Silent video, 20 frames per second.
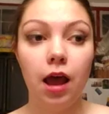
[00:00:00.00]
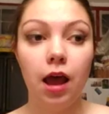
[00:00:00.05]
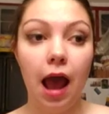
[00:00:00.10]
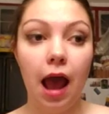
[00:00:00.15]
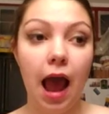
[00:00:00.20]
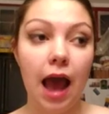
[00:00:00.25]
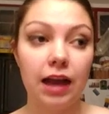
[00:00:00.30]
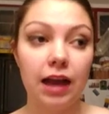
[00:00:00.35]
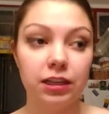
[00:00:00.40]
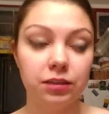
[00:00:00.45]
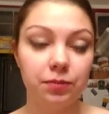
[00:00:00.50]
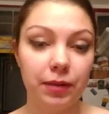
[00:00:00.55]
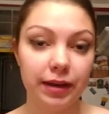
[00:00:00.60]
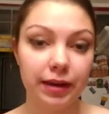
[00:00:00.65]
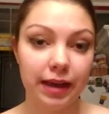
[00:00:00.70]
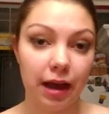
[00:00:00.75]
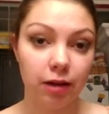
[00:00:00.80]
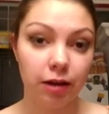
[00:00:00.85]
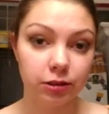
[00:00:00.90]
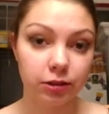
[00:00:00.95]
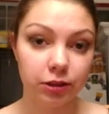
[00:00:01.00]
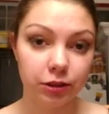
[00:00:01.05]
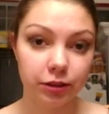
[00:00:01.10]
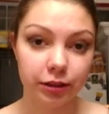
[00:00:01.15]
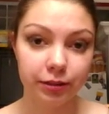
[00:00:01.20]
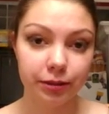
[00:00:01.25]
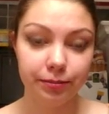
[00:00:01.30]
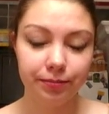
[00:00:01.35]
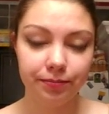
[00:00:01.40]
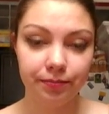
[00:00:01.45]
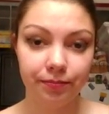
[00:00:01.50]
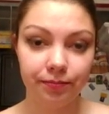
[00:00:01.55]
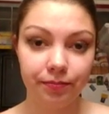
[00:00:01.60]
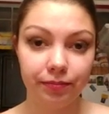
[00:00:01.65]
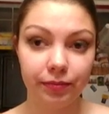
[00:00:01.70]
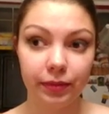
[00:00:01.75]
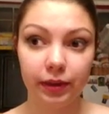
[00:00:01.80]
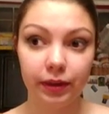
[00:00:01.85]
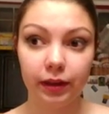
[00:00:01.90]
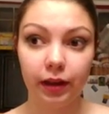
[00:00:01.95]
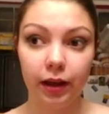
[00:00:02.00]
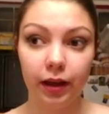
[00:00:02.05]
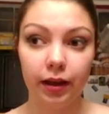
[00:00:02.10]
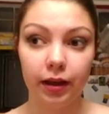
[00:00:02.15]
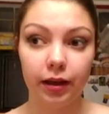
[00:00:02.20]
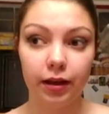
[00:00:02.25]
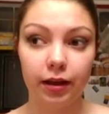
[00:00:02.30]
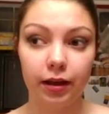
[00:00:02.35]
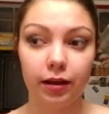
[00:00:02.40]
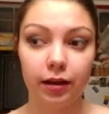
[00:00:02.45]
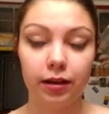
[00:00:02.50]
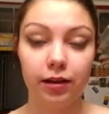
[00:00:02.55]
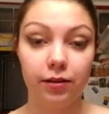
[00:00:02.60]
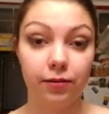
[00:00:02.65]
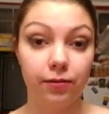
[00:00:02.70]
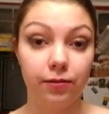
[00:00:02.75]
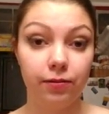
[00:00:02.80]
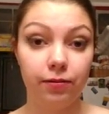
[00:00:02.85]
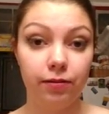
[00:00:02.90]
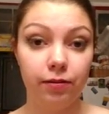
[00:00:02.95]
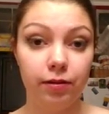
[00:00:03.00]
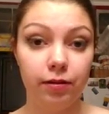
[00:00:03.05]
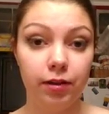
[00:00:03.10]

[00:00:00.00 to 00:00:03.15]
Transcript: asked my counselor if